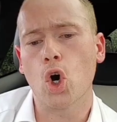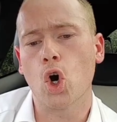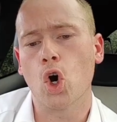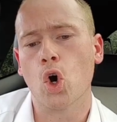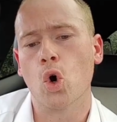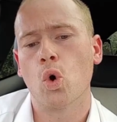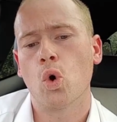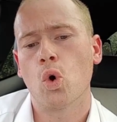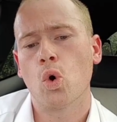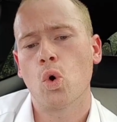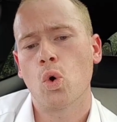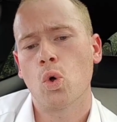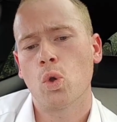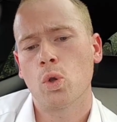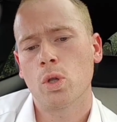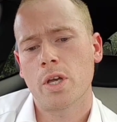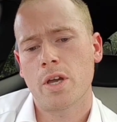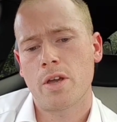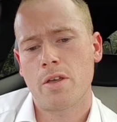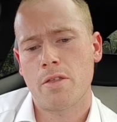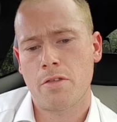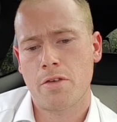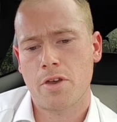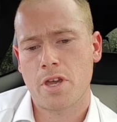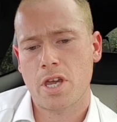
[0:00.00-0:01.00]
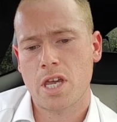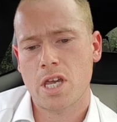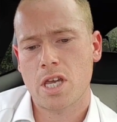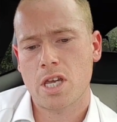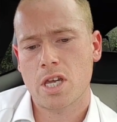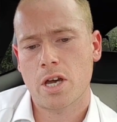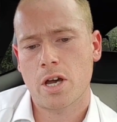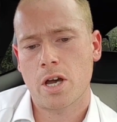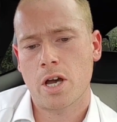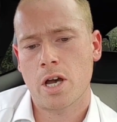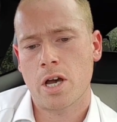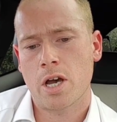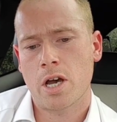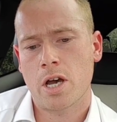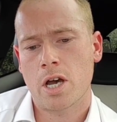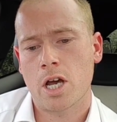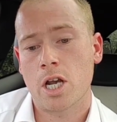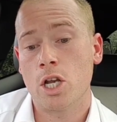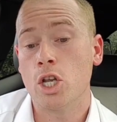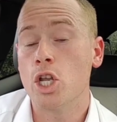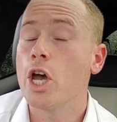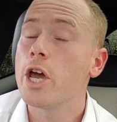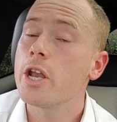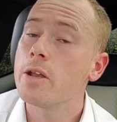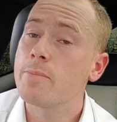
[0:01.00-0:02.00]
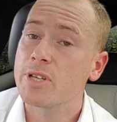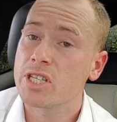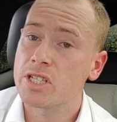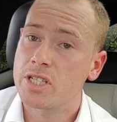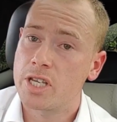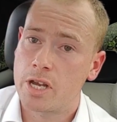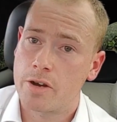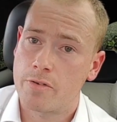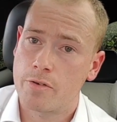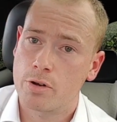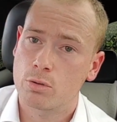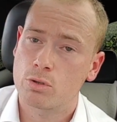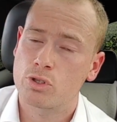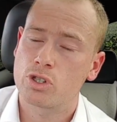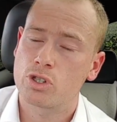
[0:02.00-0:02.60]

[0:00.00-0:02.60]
All the learning materials,